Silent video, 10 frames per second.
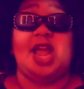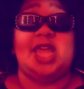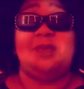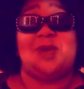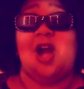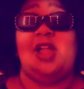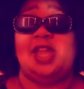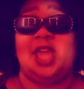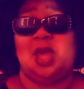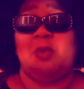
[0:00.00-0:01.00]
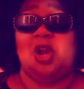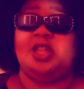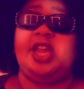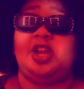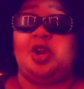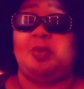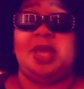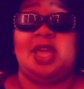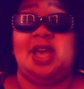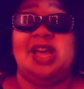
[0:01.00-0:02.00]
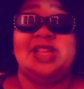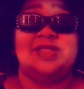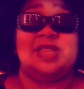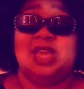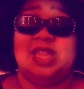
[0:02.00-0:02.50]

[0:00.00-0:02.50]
I keep calling him our leader because